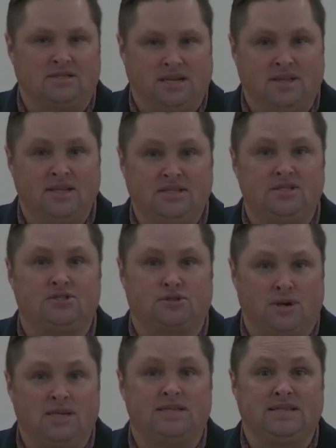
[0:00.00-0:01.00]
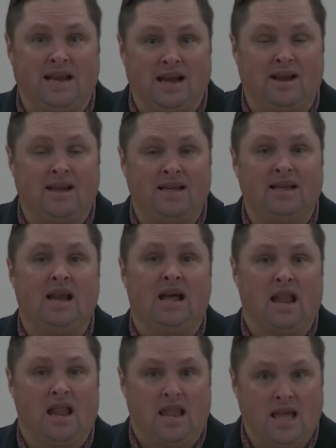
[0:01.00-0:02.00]
Now, this is Trinitarian
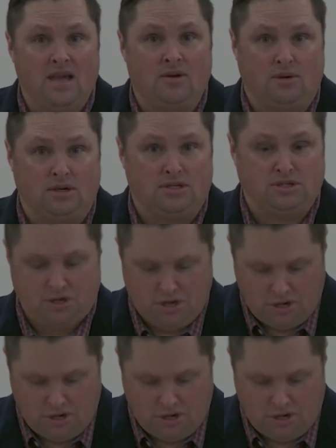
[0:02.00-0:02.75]
language.